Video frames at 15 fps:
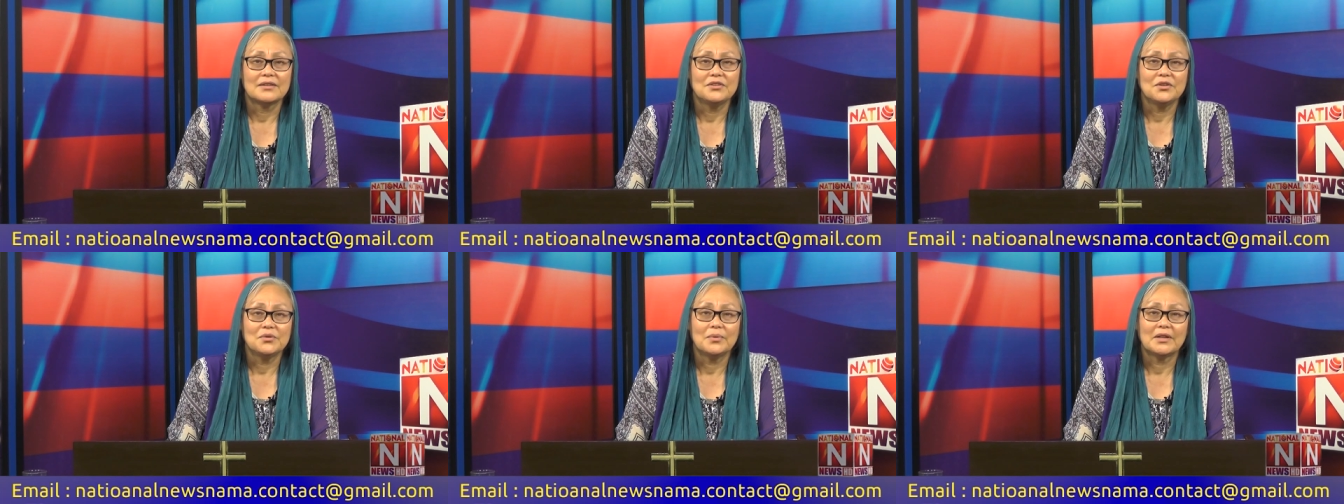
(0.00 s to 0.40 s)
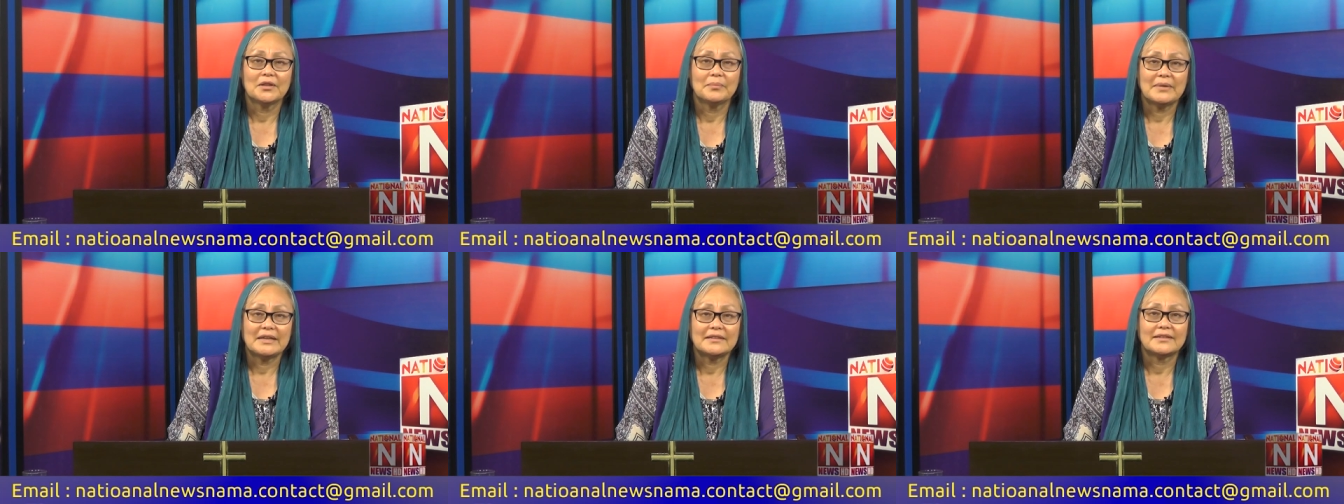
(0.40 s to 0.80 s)
you
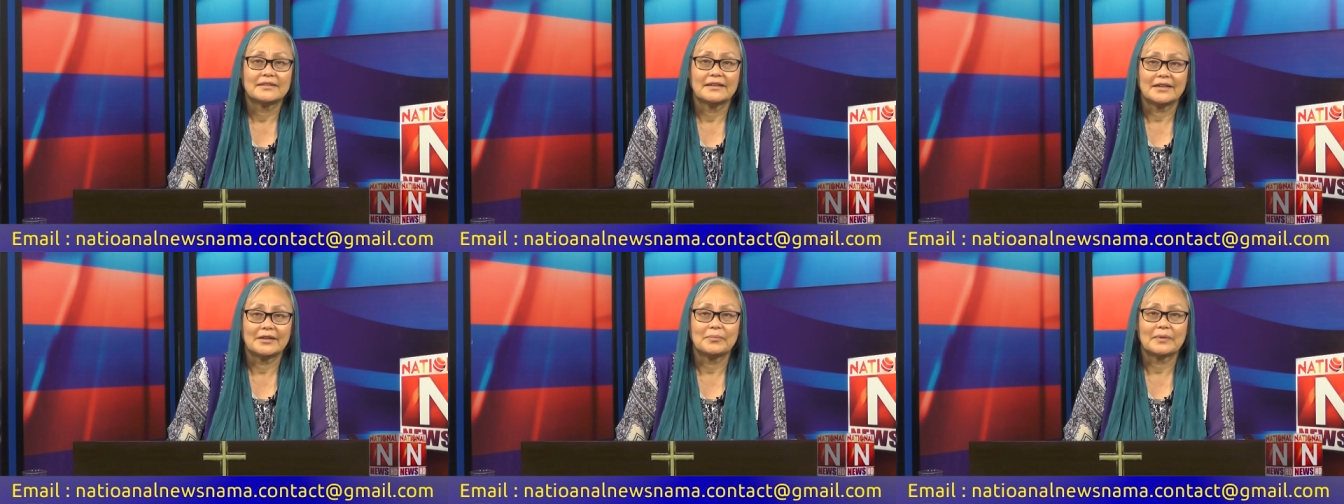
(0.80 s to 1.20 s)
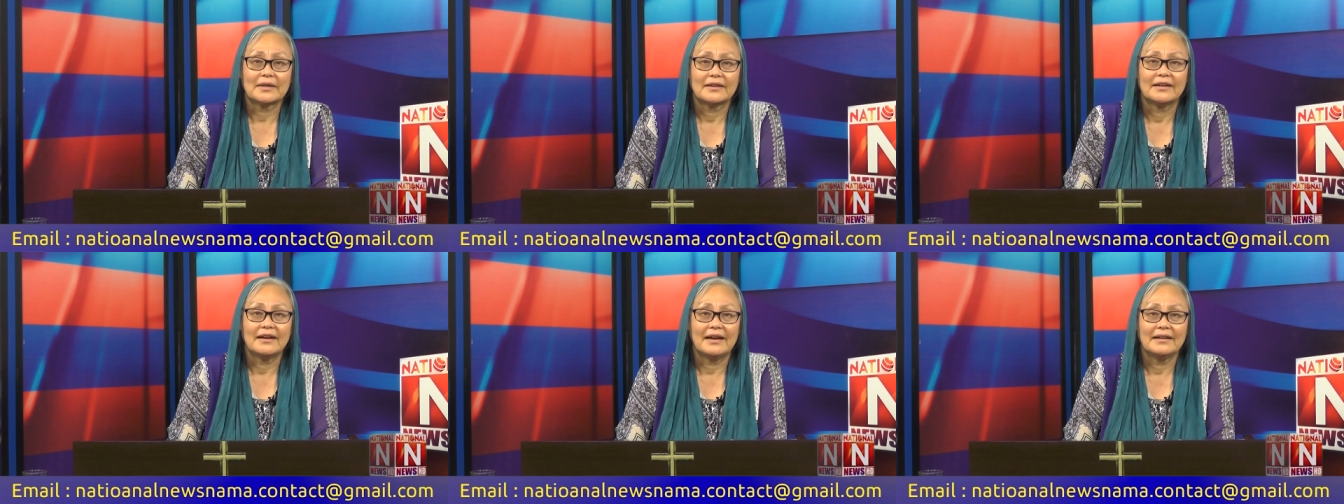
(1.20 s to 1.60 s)
will meet Him.
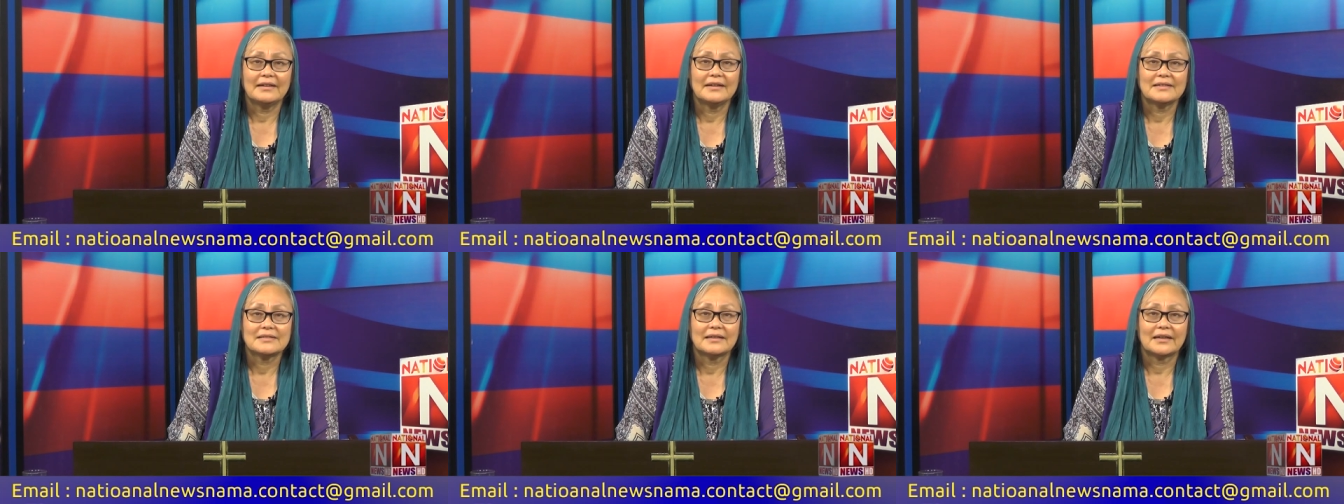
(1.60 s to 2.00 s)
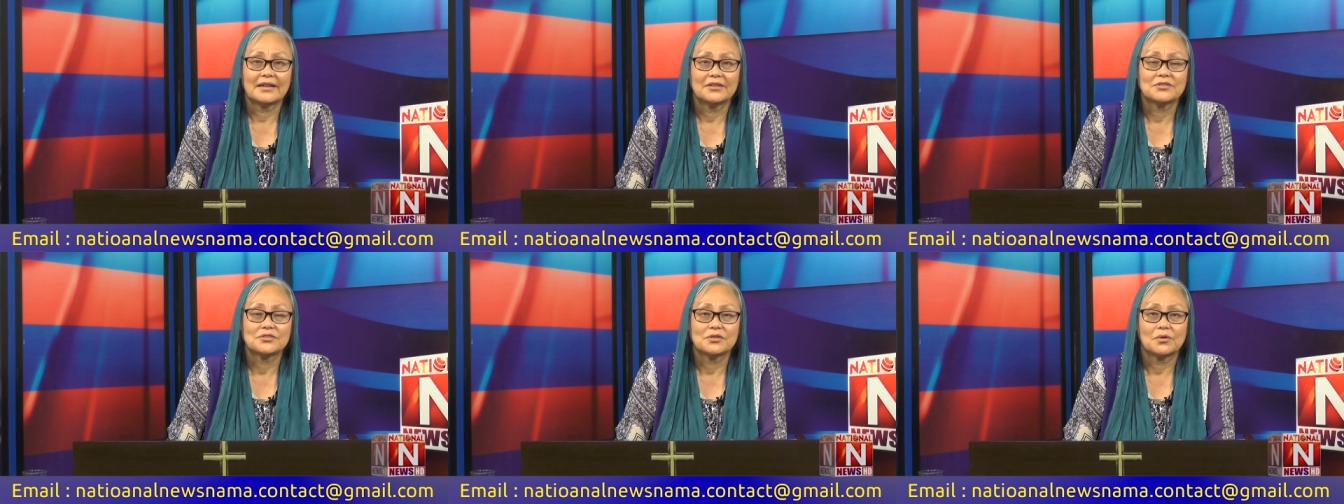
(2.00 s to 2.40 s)
God is
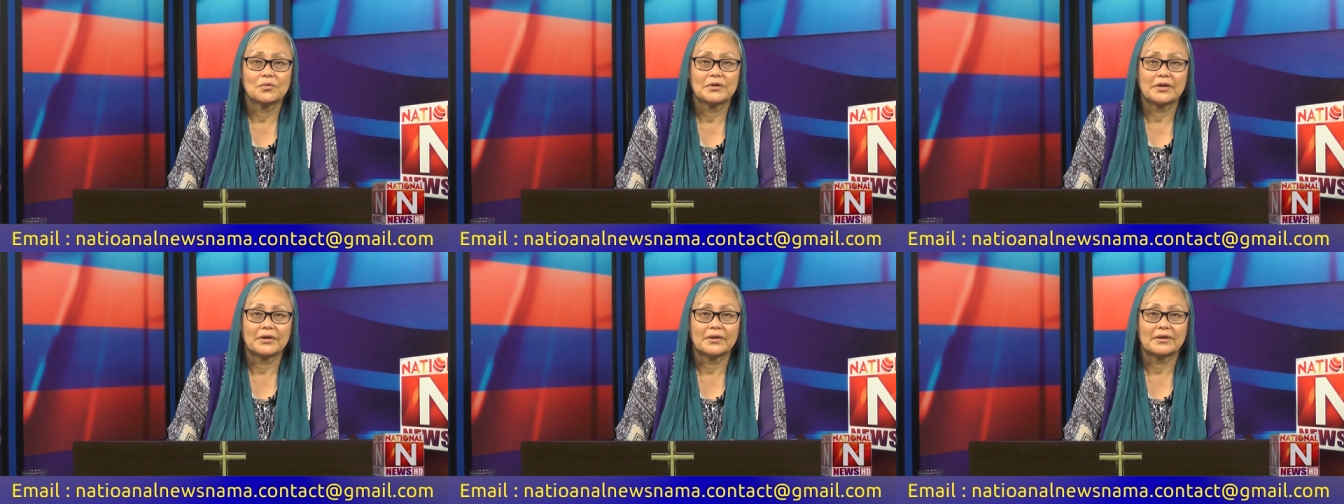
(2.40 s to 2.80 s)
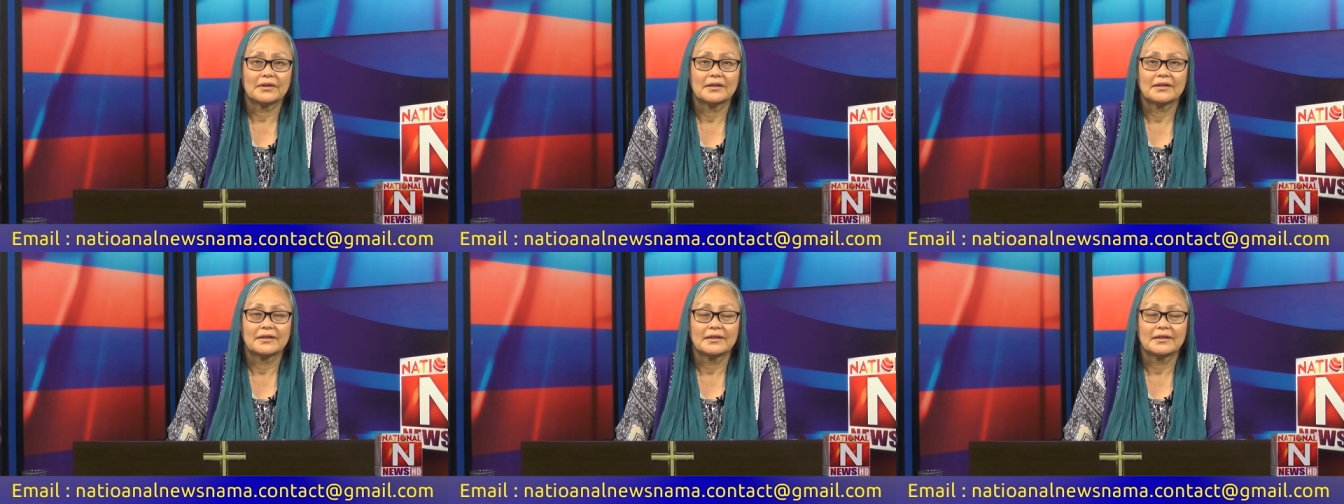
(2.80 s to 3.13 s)
not a joker.